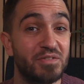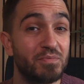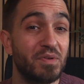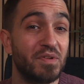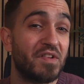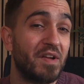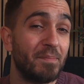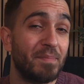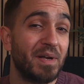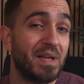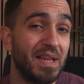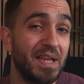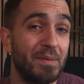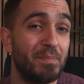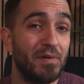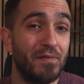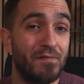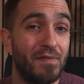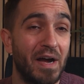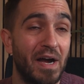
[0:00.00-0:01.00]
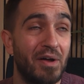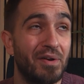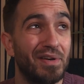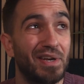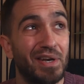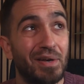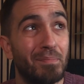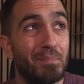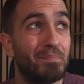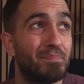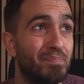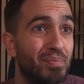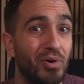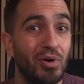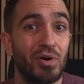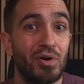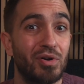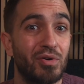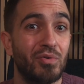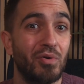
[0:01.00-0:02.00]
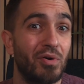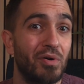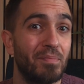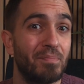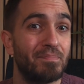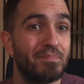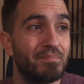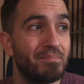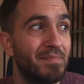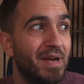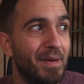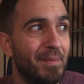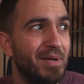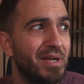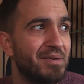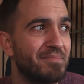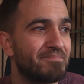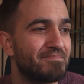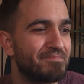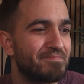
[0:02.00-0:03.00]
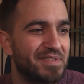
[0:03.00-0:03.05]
would typically be found in a book or maybe a